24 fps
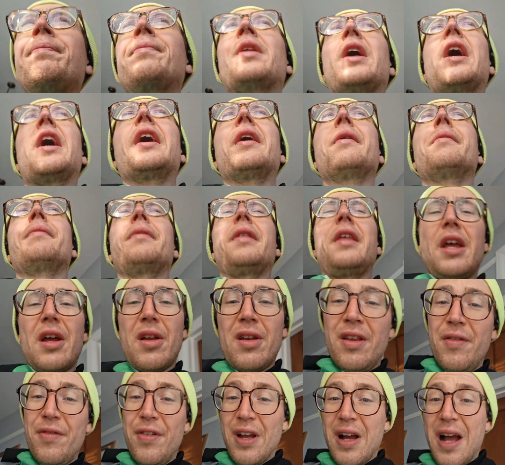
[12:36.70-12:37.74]
The
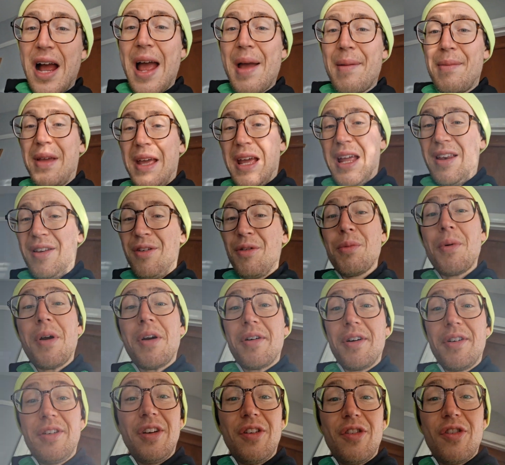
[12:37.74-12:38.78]
only thing I am getting is where I did